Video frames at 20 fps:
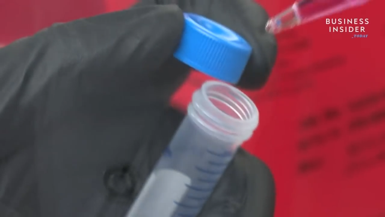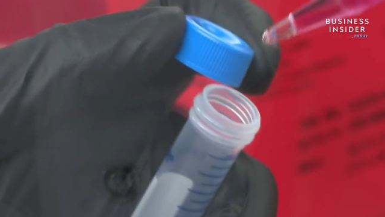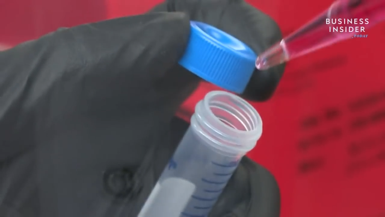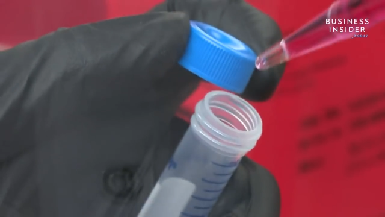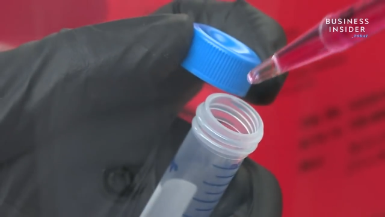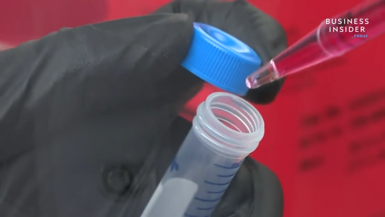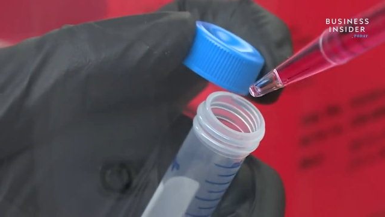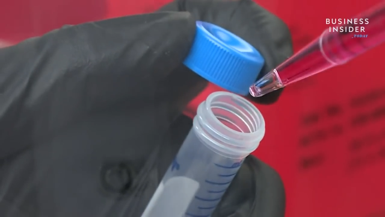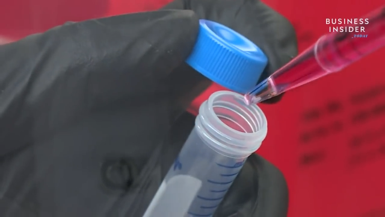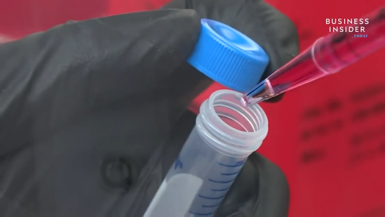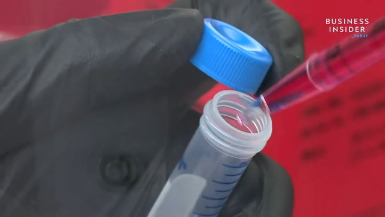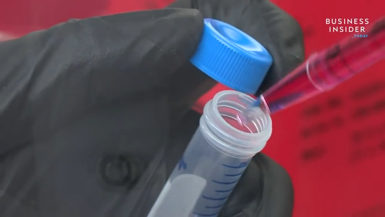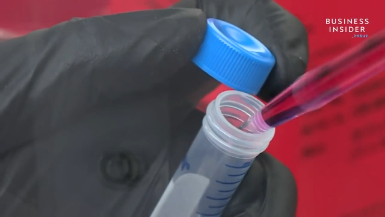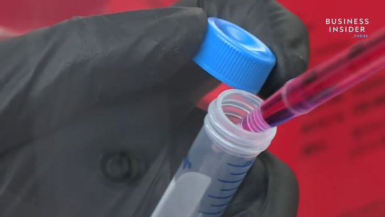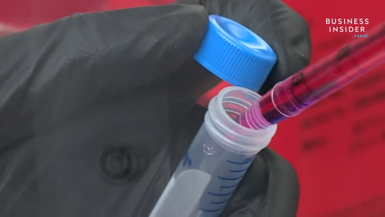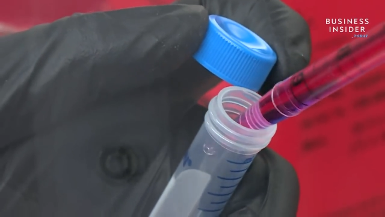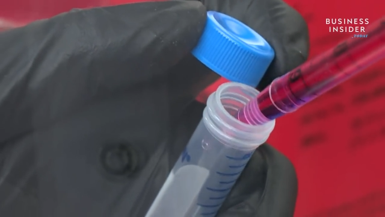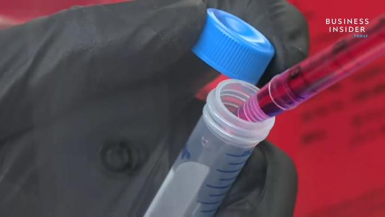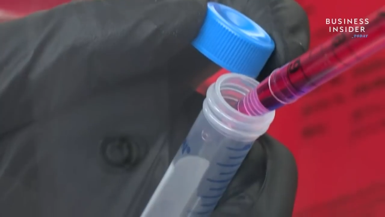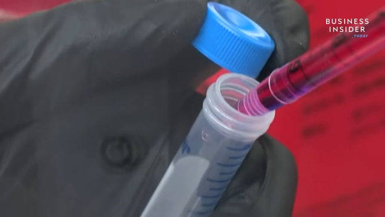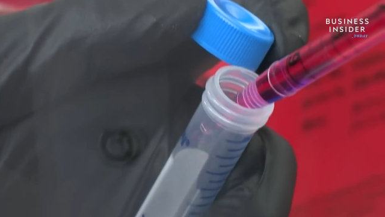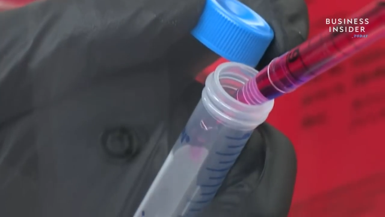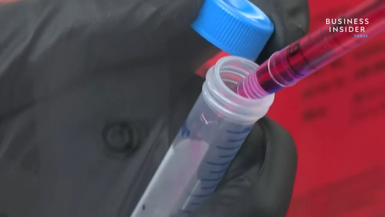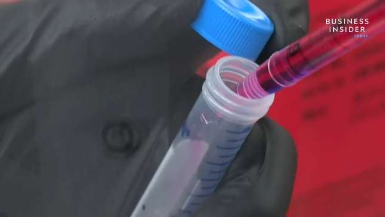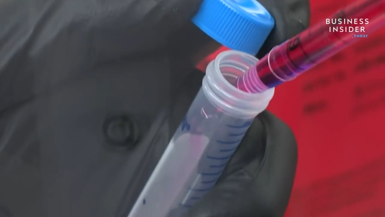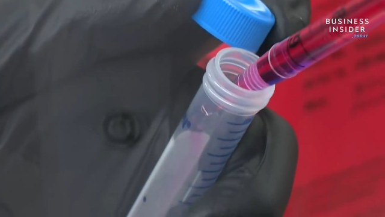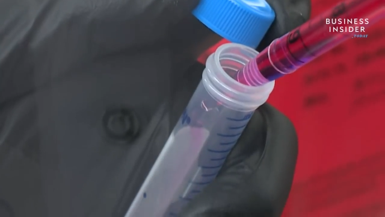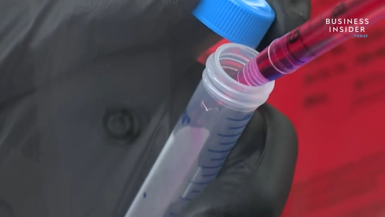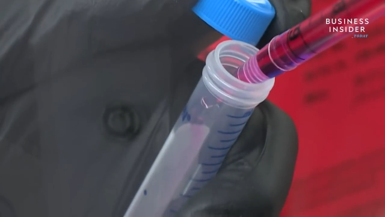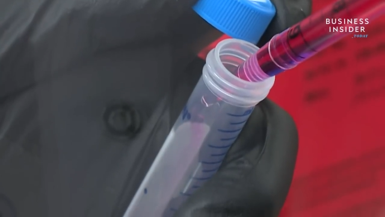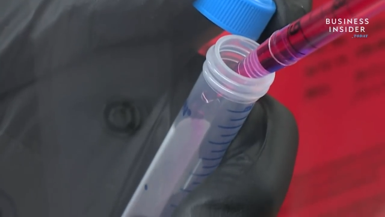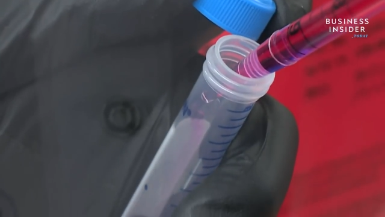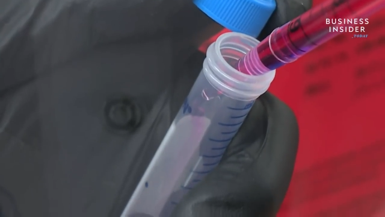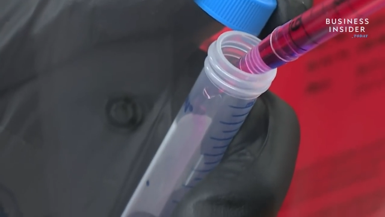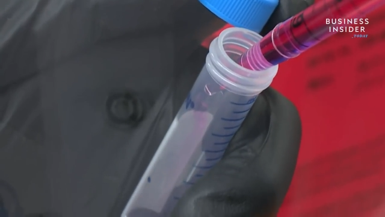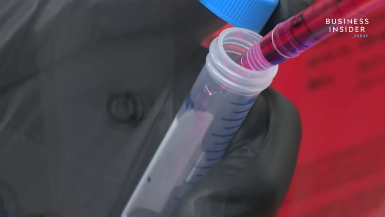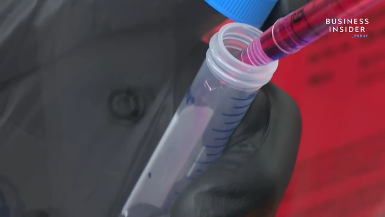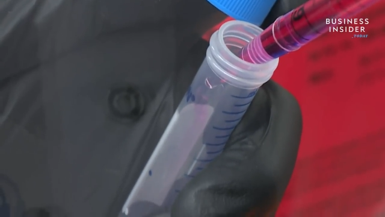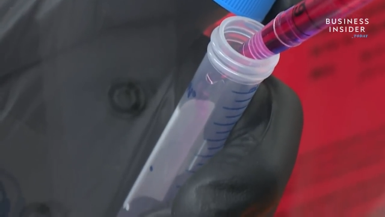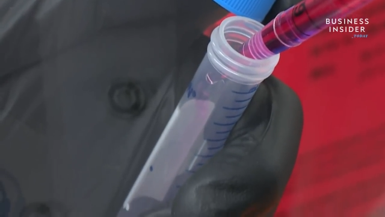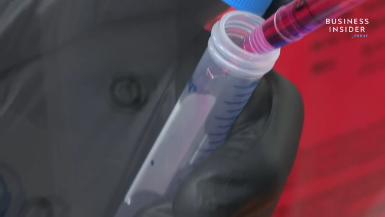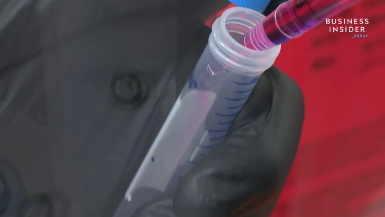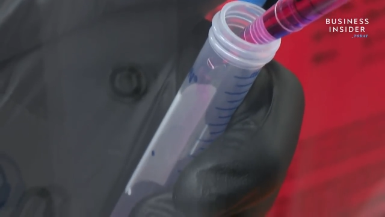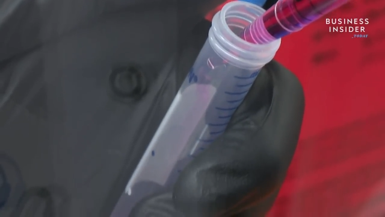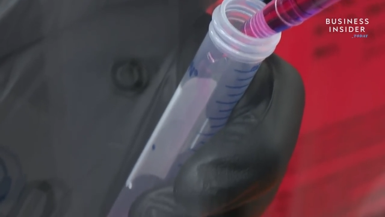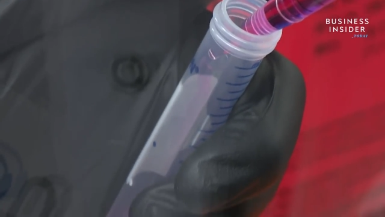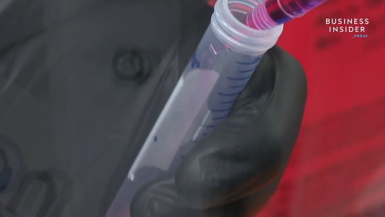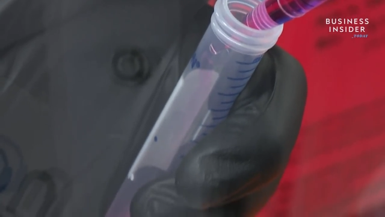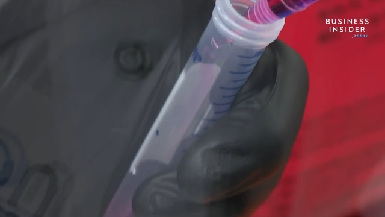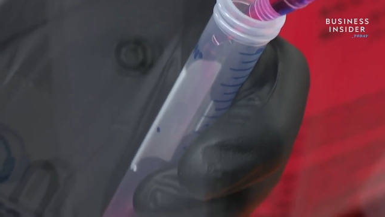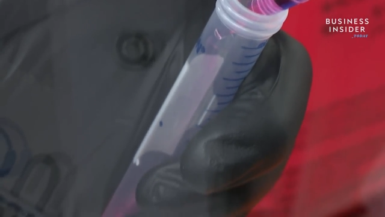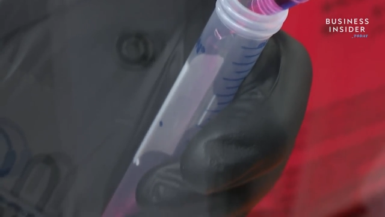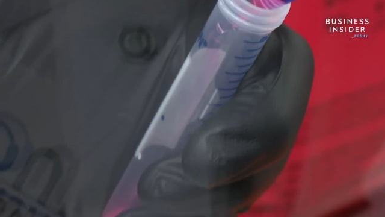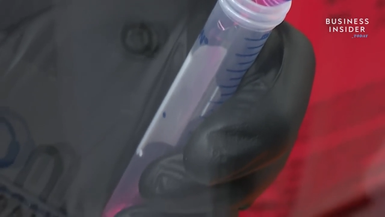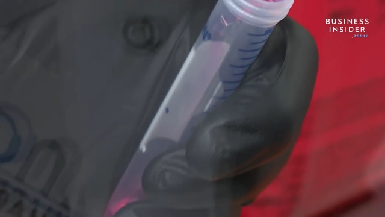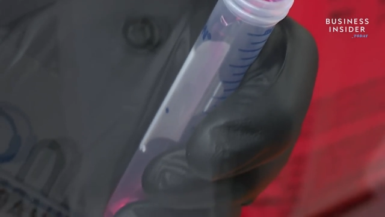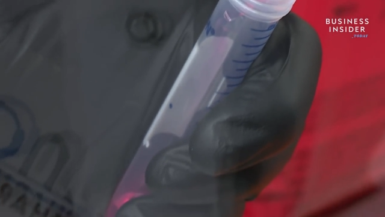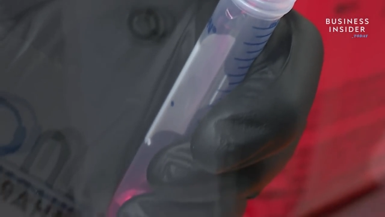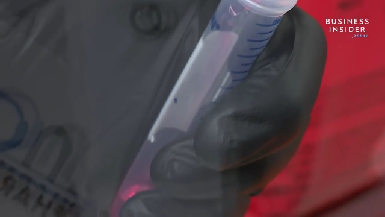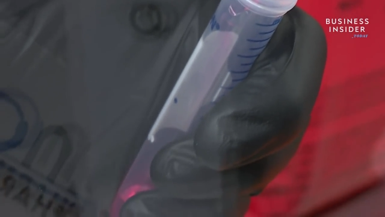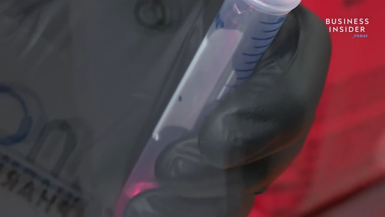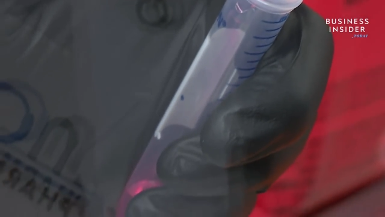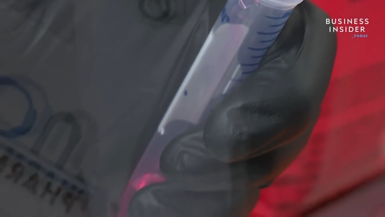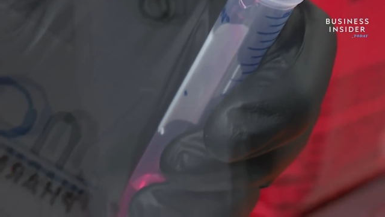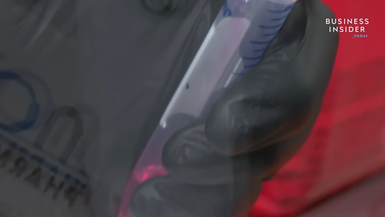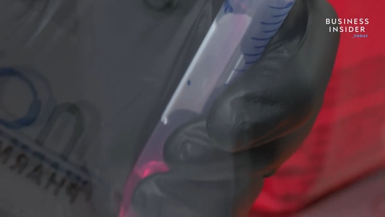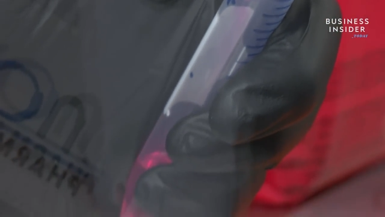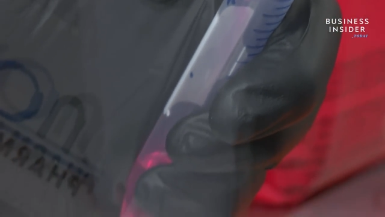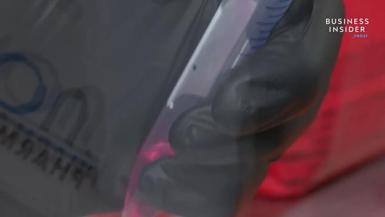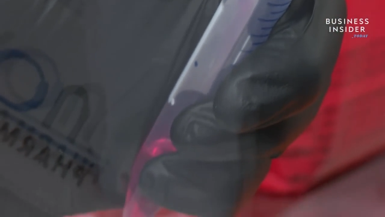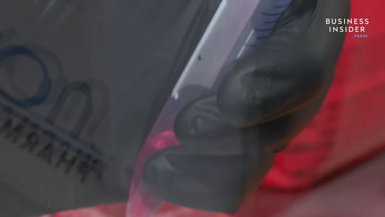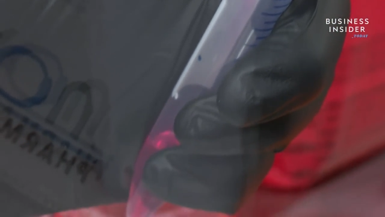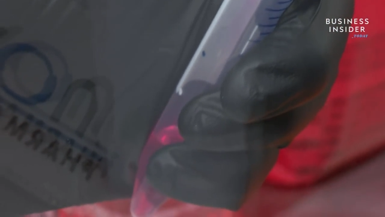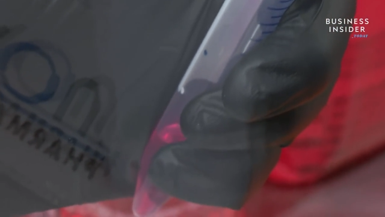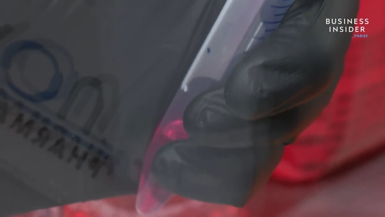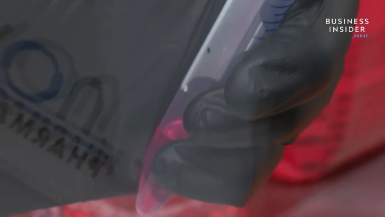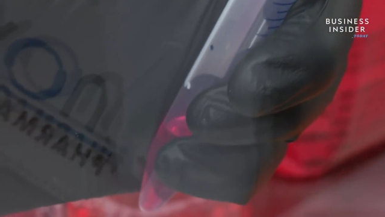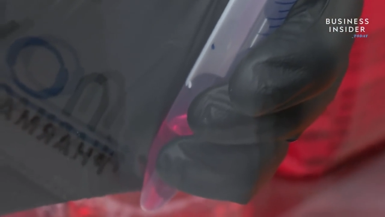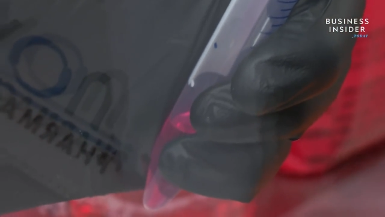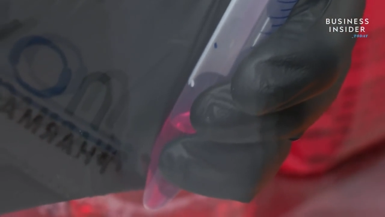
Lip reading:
Nobody's mouth can be seen.